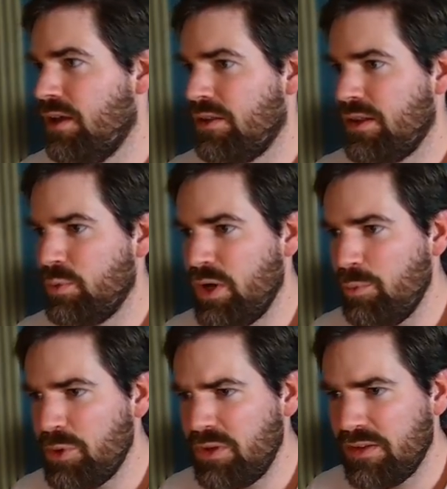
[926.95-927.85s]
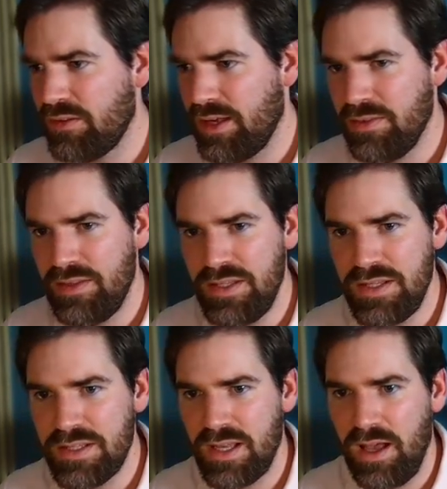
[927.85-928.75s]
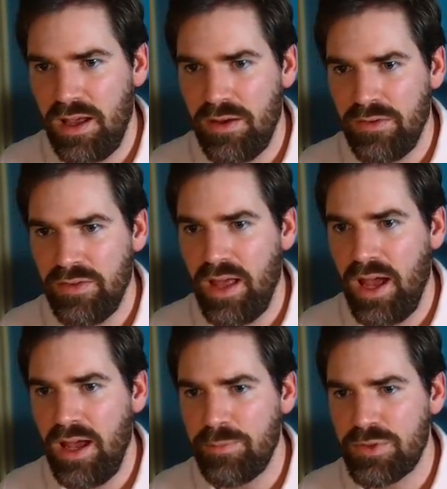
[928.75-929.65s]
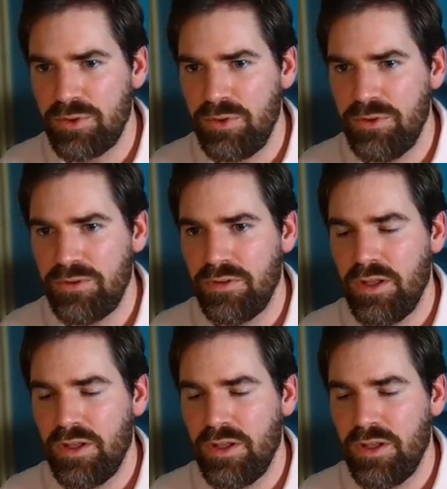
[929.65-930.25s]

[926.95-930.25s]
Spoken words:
that we computed, and this is an absolute